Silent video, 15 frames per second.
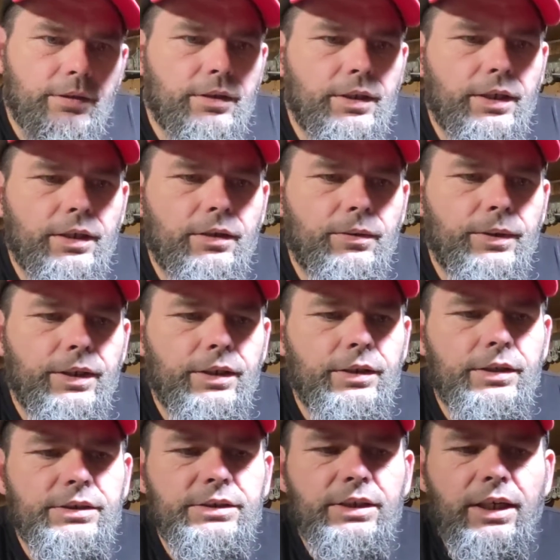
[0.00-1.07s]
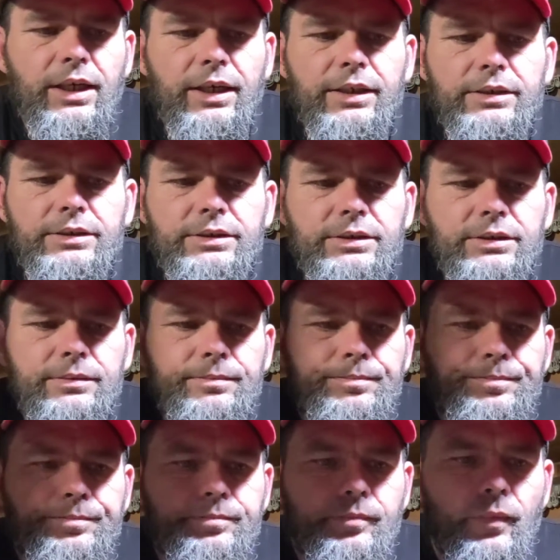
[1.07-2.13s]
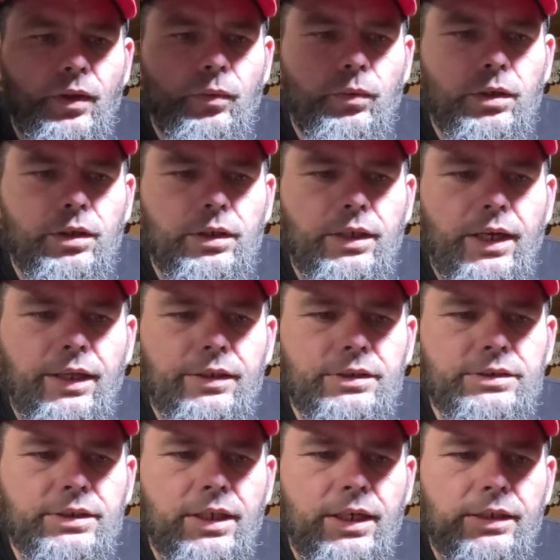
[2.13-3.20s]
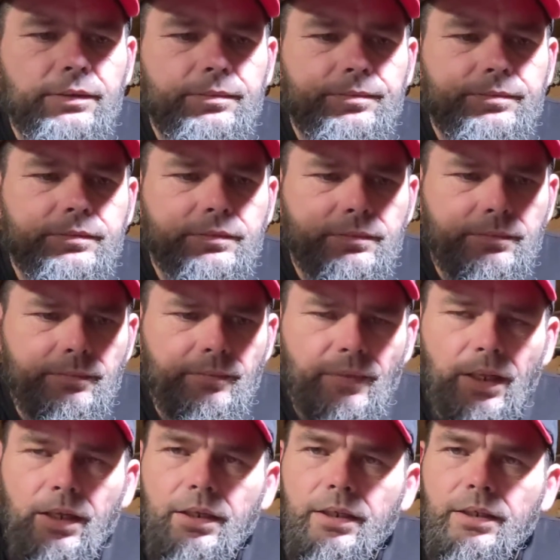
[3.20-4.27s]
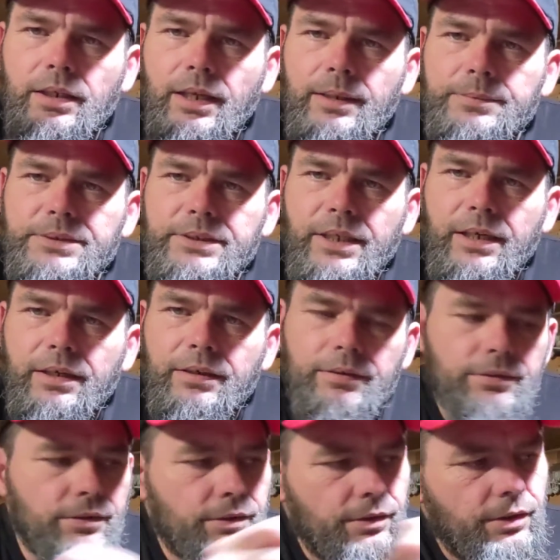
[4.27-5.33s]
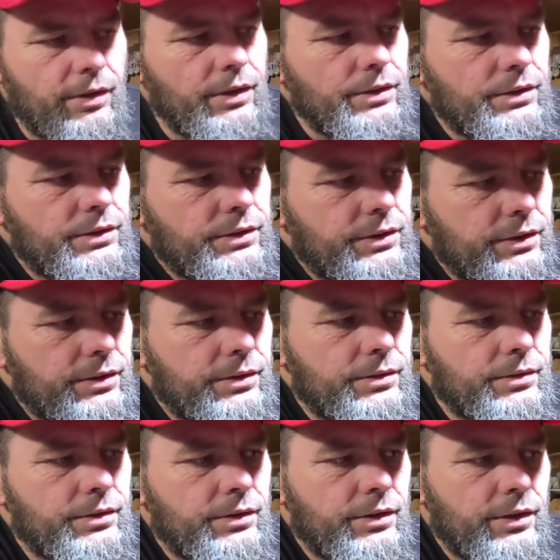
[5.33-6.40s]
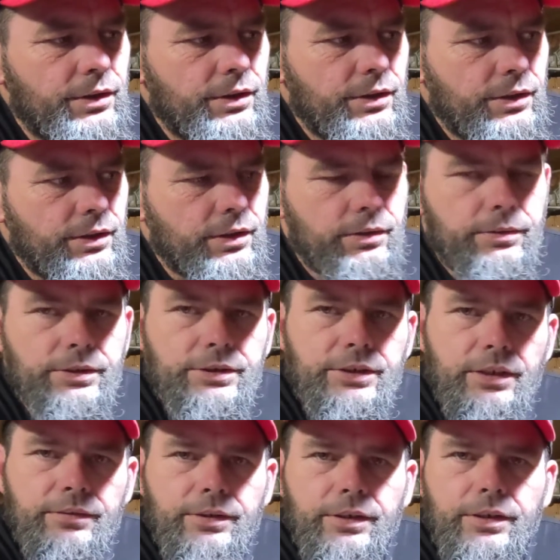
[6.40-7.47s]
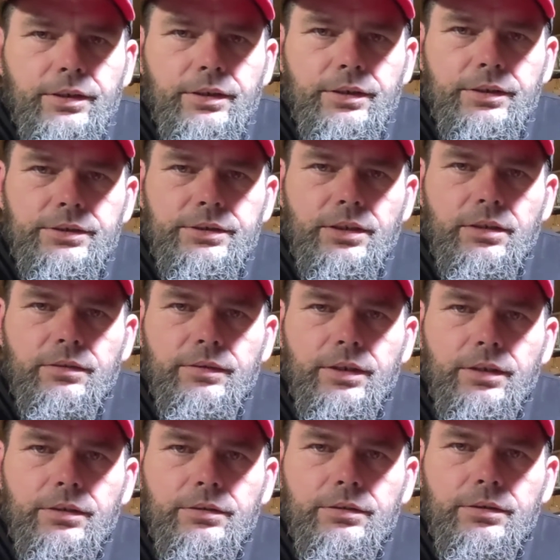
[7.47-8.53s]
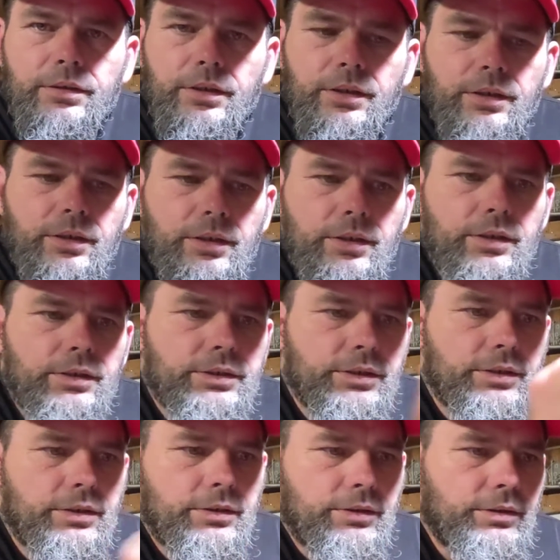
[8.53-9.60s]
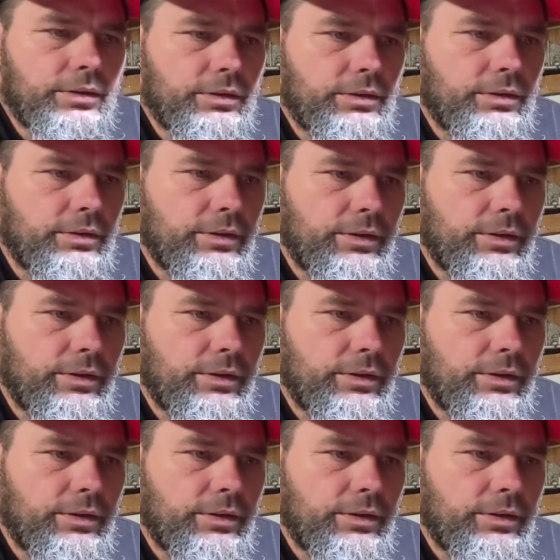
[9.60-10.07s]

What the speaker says: that go in the sides, one on either side, and it clamps down onto the receiver here on the servo. So